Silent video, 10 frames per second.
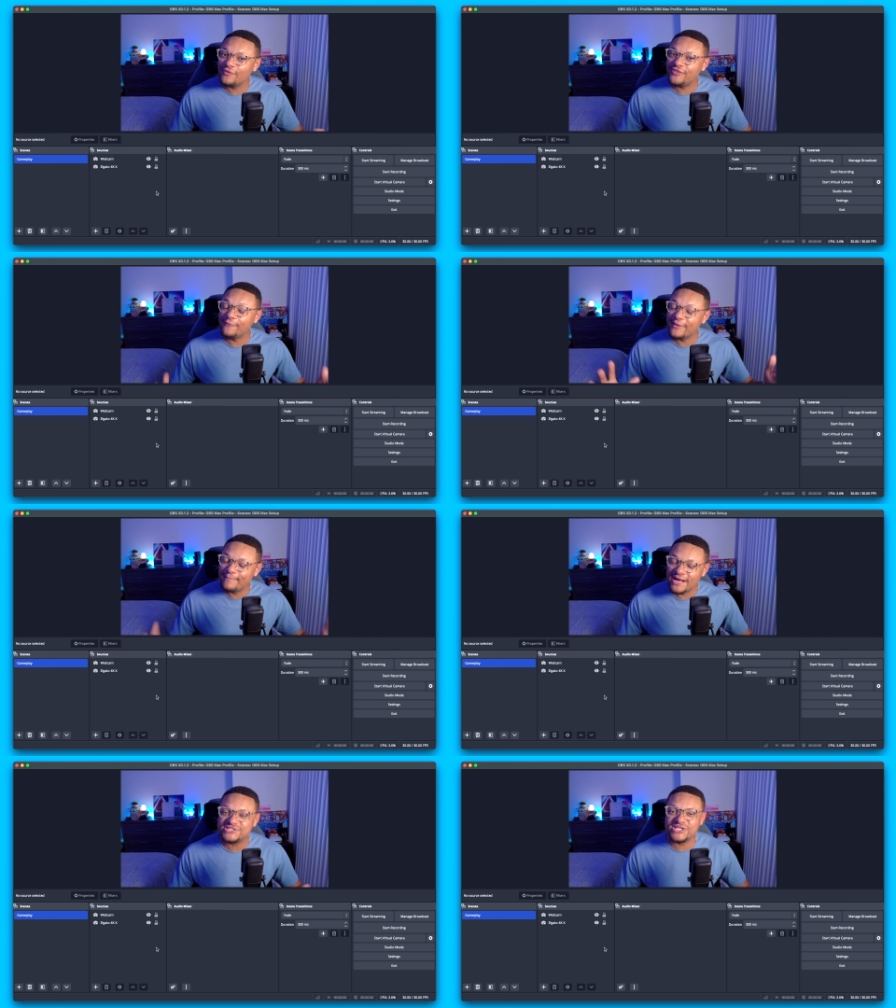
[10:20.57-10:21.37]
thing we
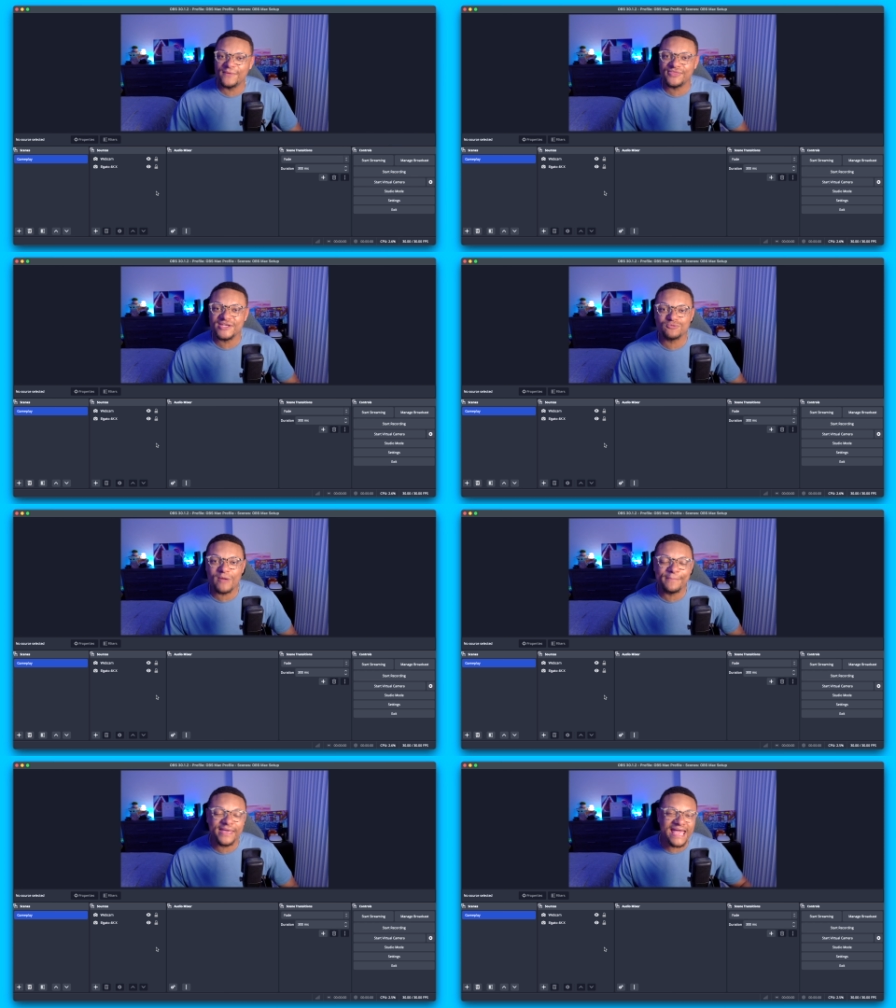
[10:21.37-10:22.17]
must do with this
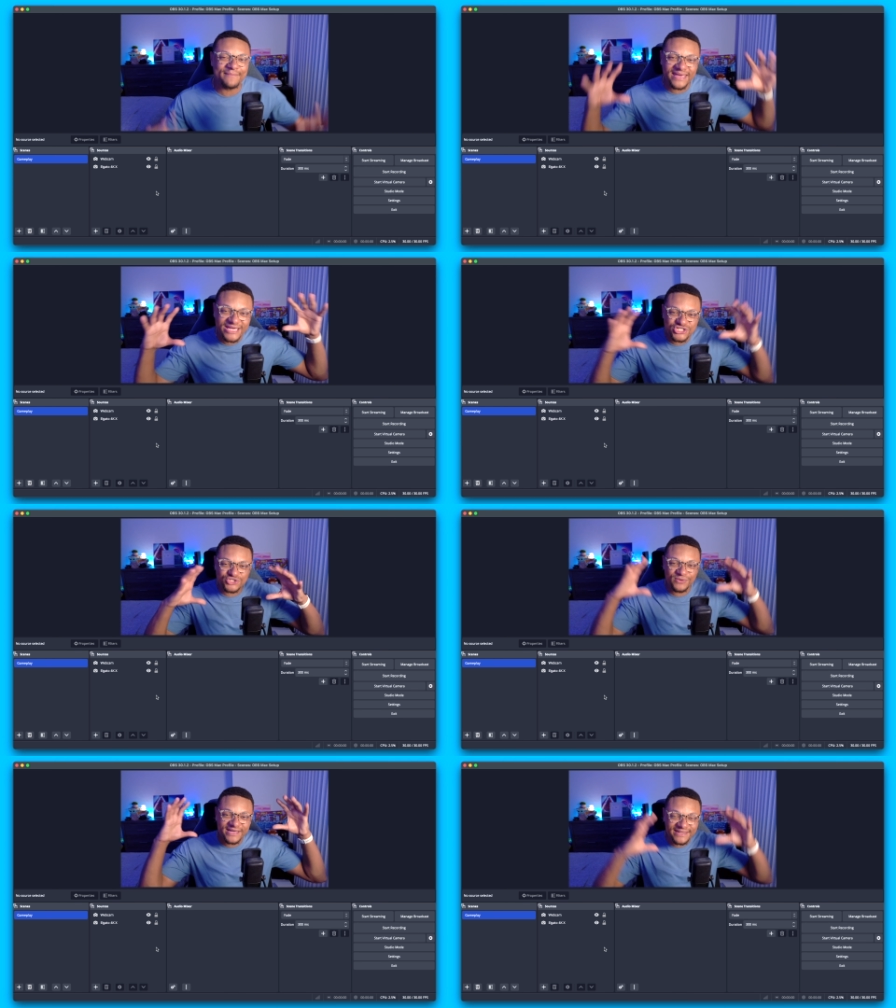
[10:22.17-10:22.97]
webcam is
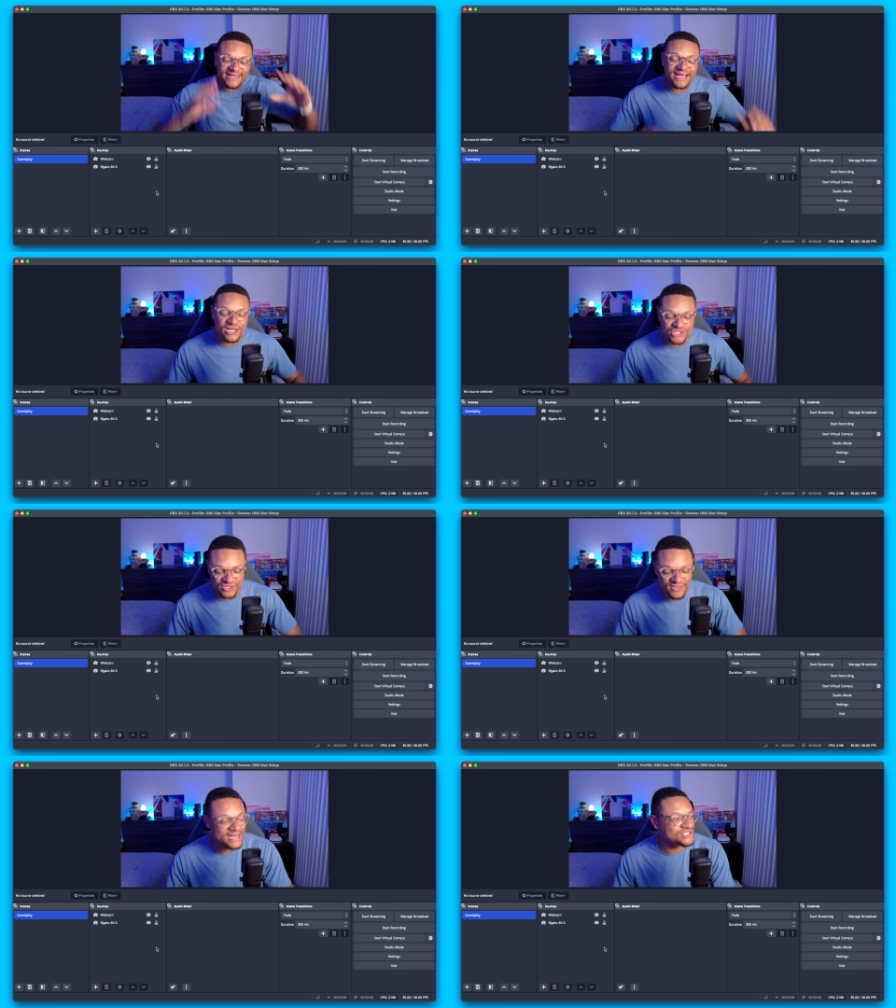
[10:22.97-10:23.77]
shrink it down so
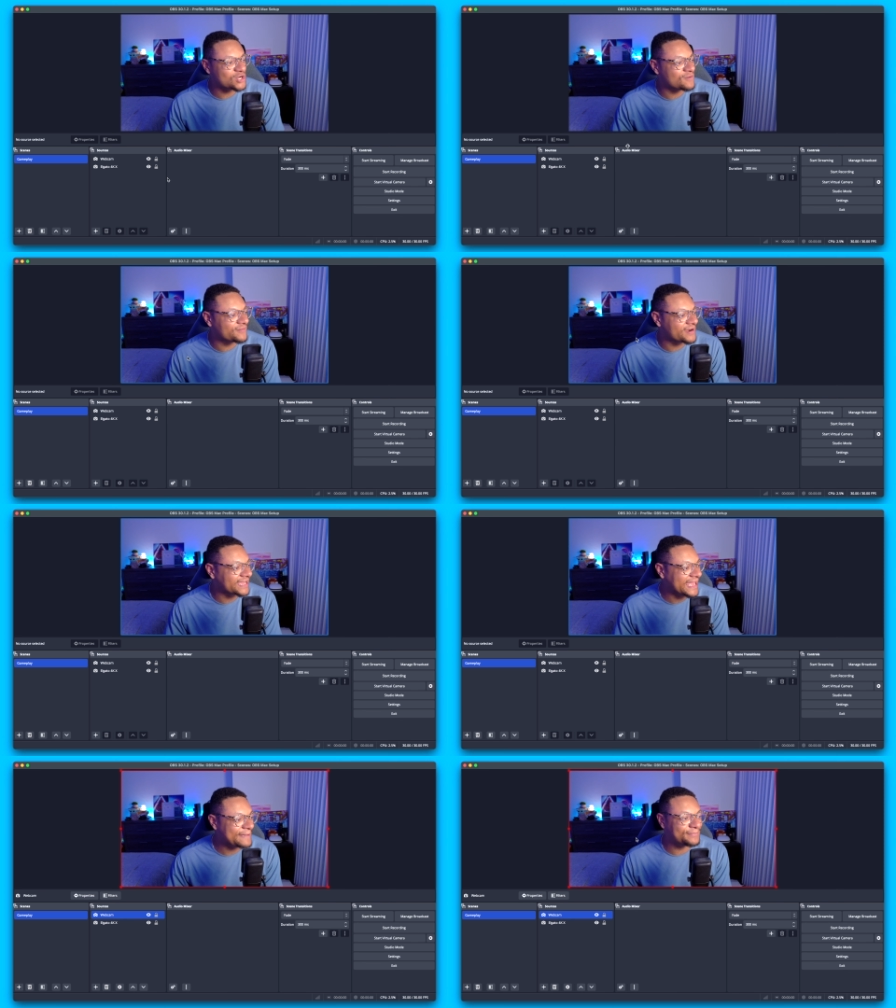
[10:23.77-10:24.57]
that it's over our
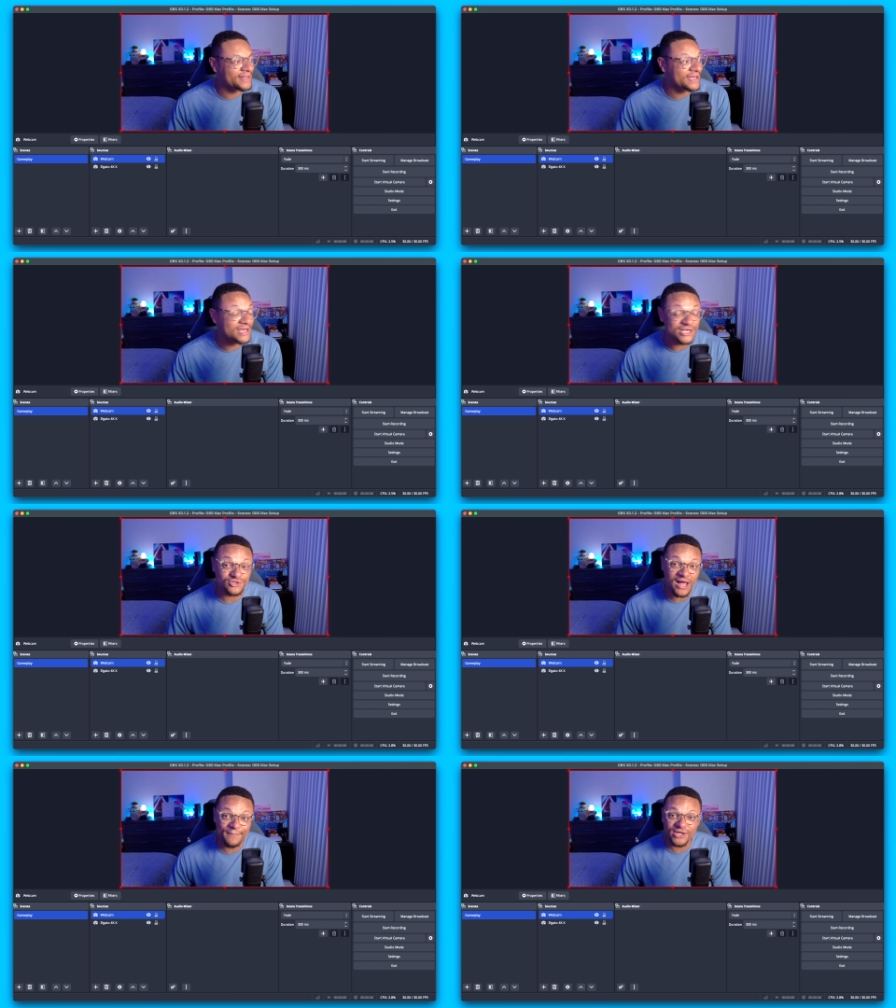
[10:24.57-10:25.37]
gameplay. So
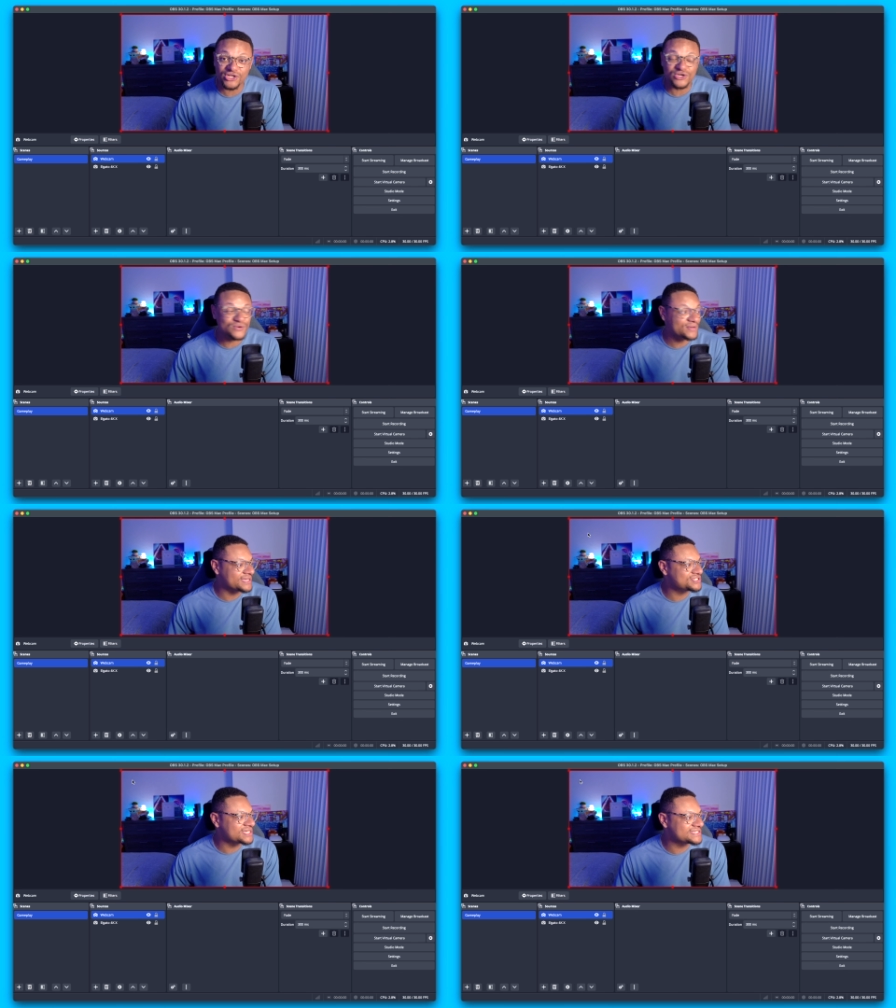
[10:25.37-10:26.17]
all I'm gonna do is
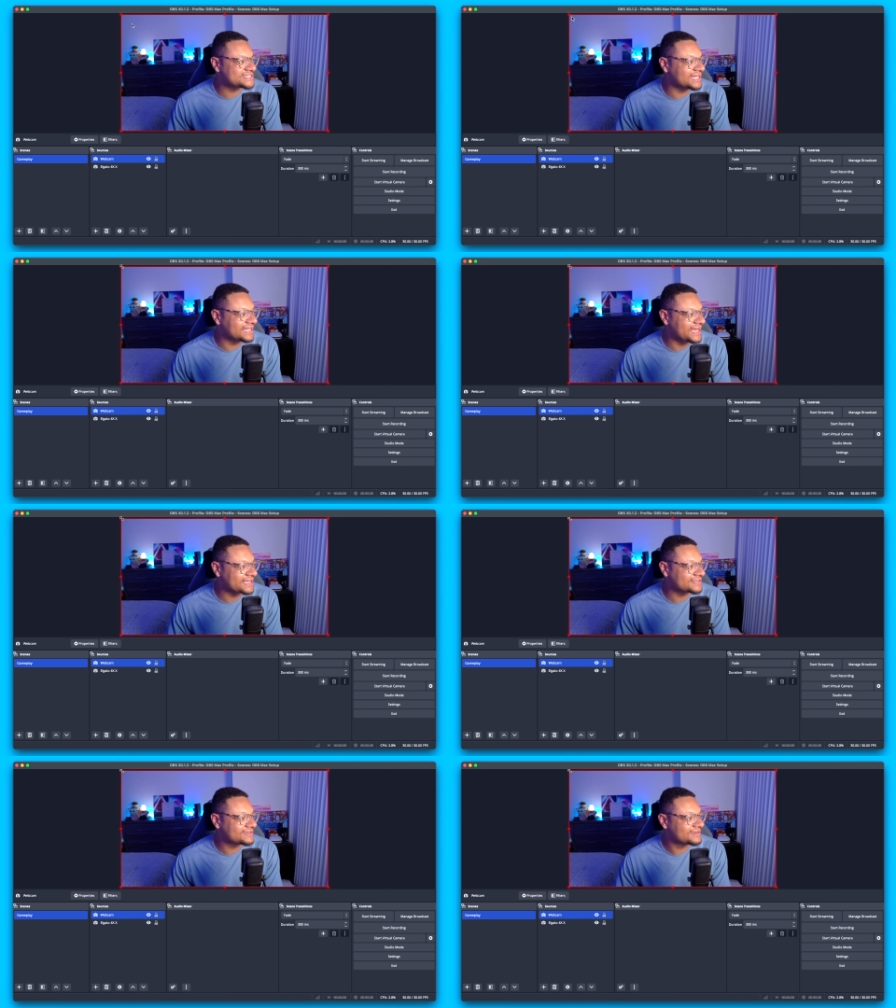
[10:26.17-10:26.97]
just
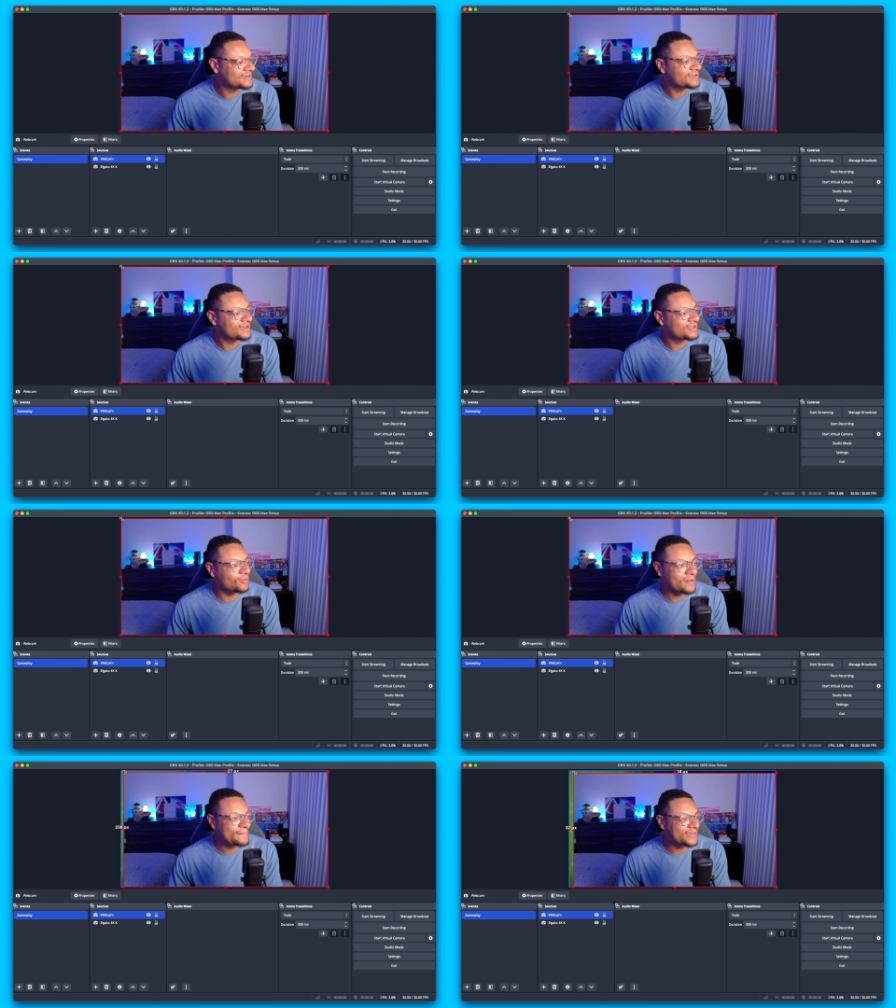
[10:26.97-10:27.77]
select the
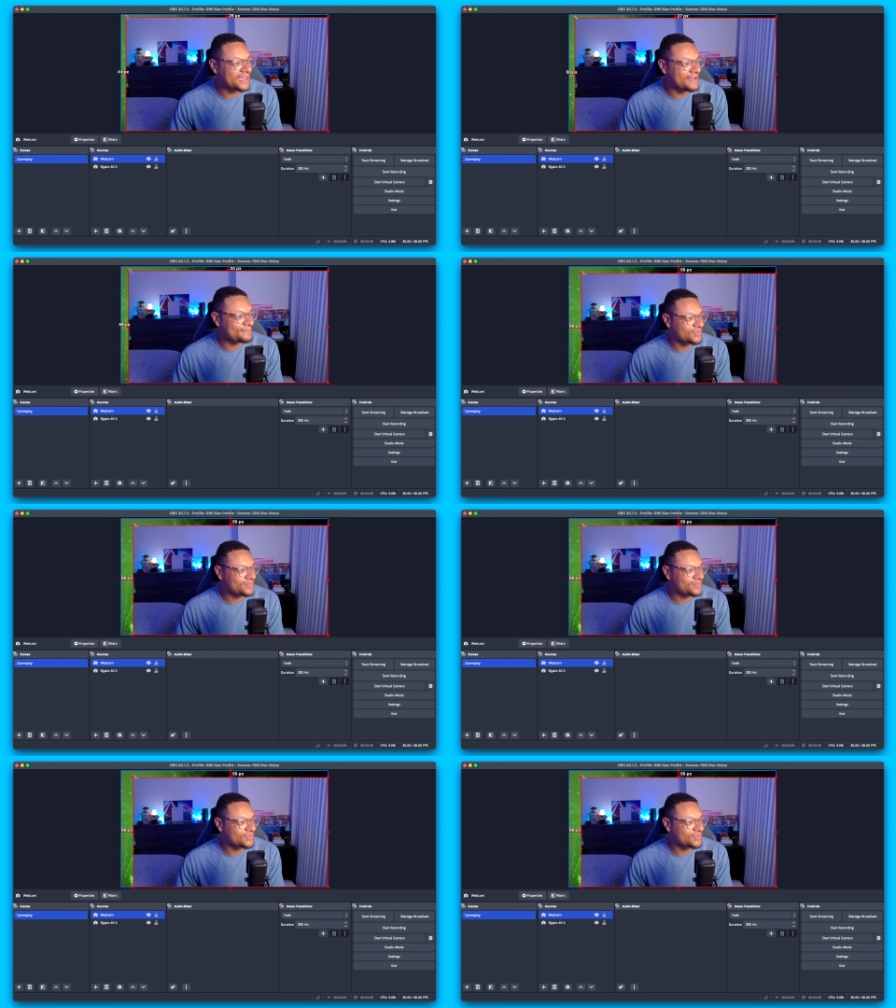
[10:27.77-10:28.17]
webcam